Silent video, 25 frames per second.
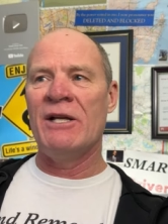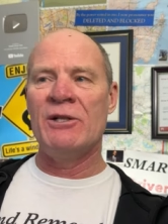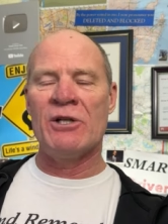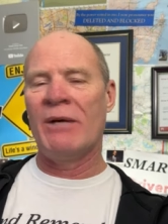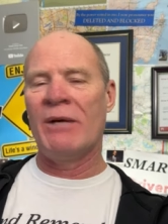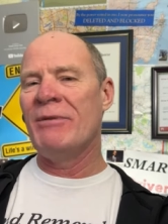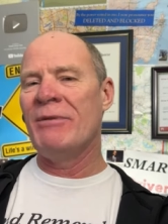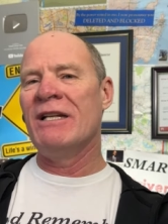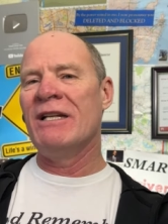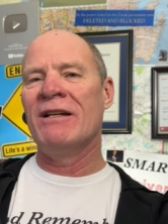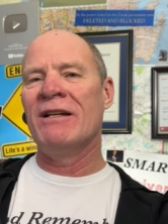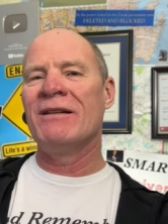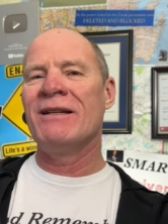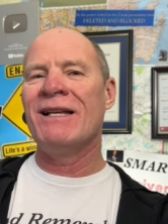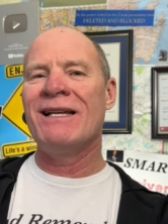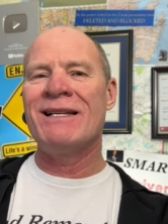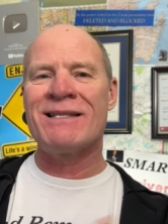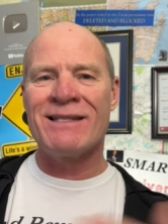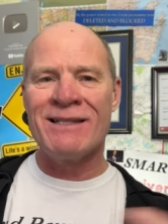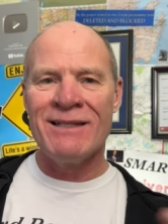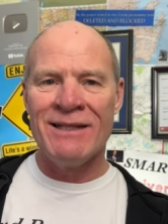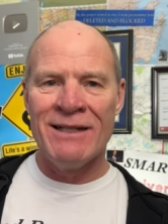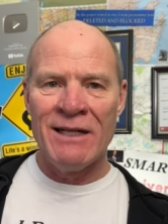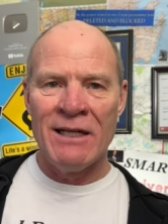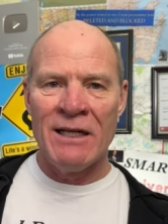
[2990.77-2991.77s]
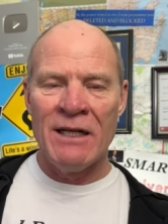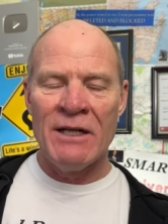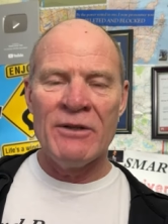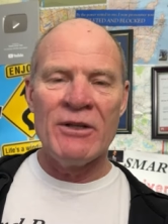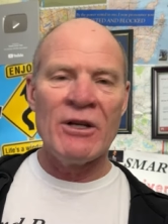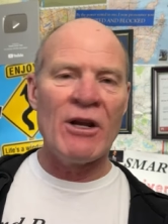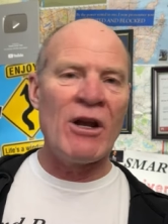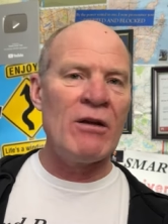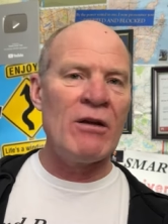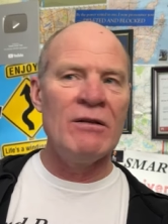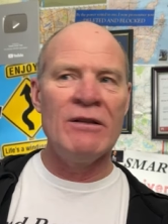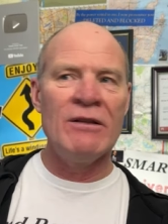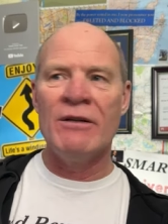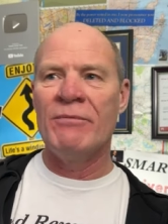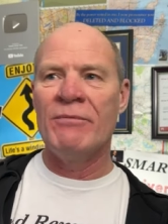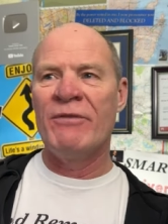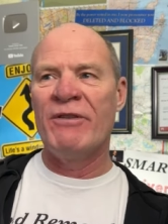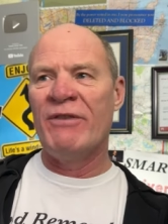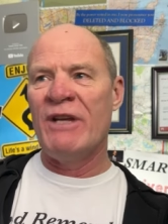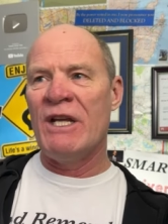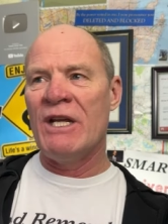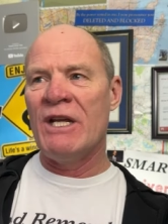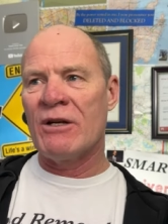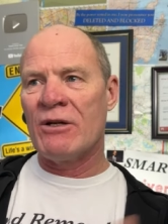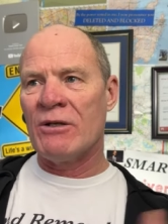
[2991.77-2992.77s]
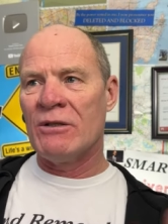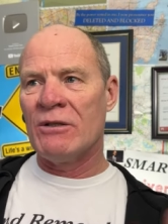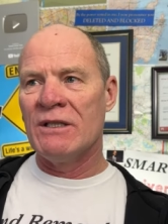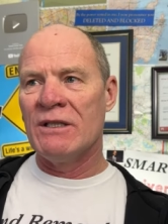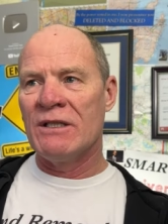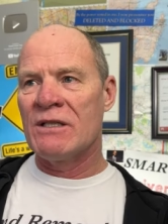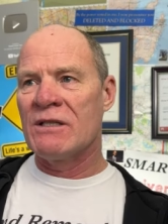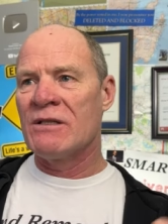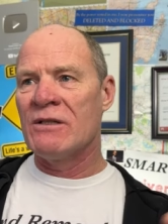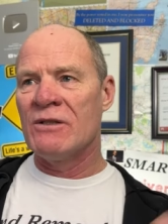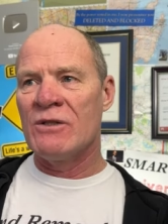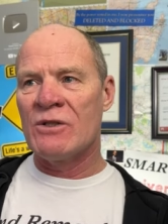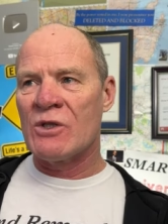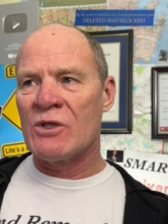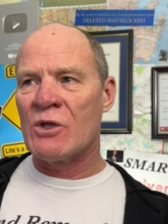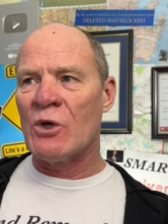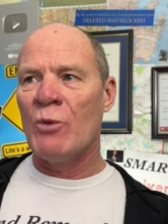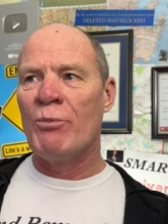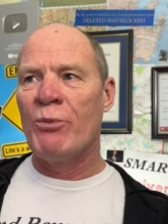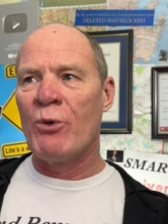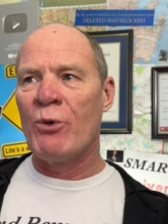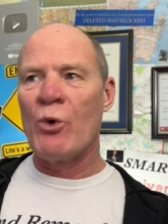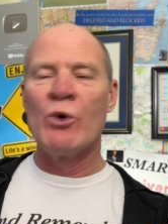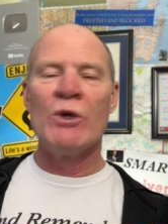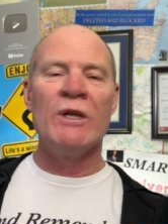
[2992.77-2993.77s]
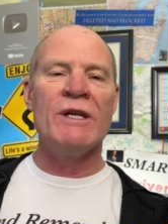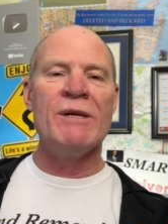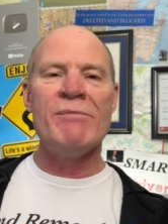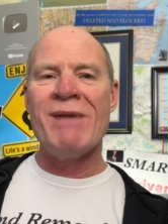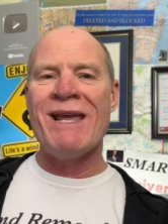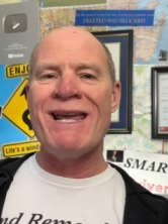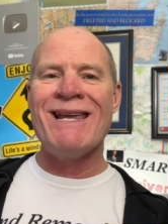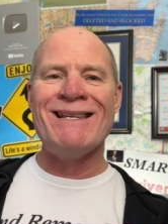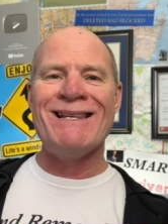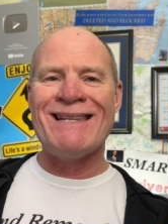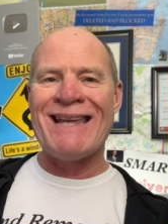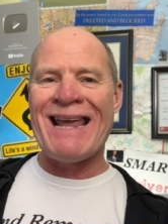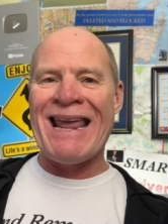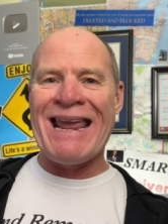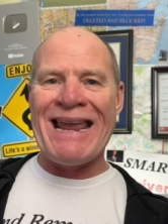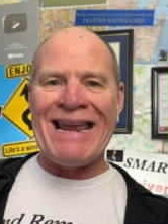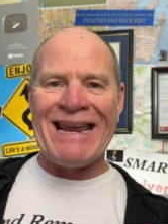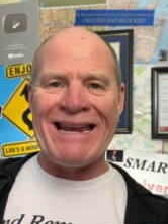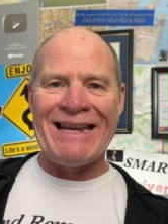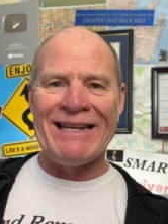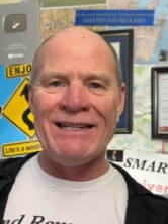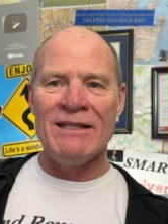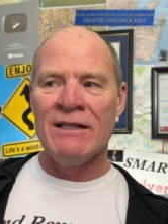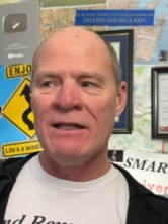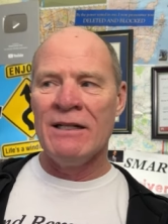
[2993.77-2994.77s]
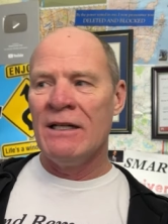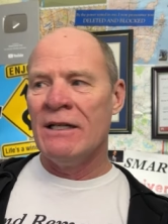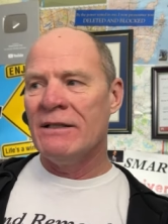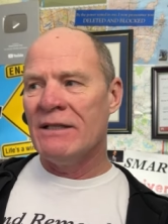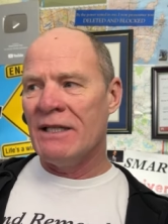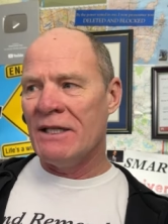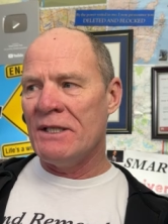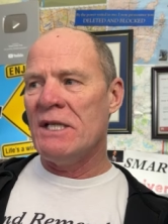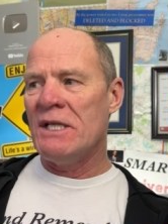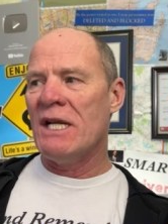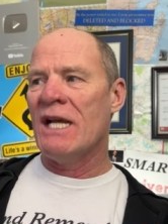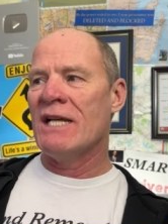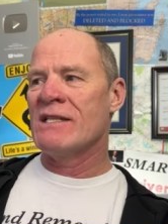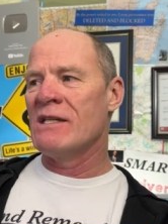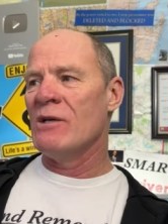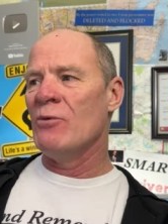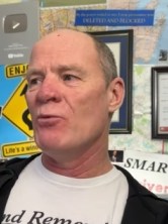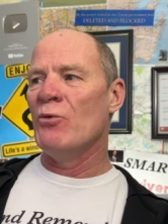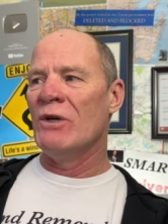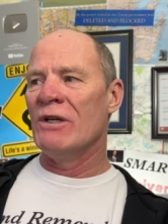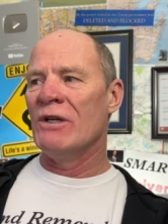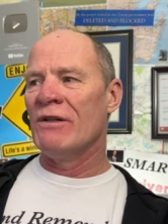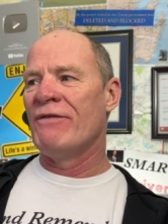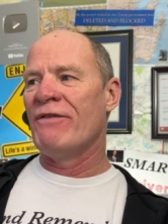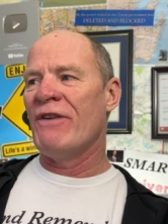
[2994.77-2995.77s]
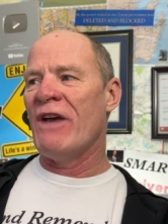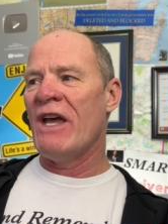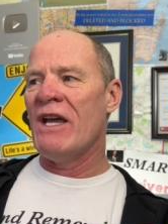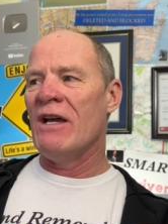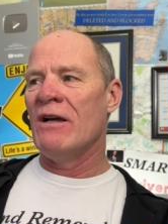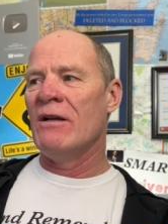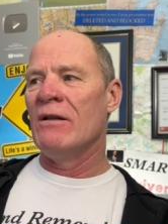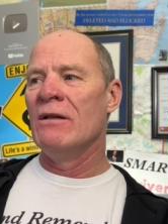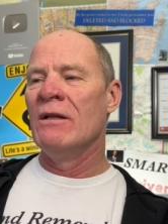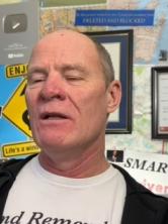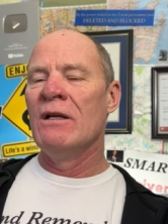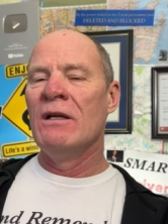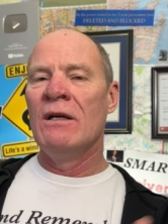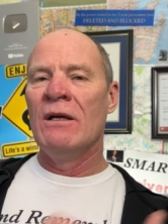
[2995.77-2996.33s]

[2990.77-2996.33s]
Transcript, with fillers: I mean, unless the, the, the vehicle is so poorly maintained, then yes, it will fail.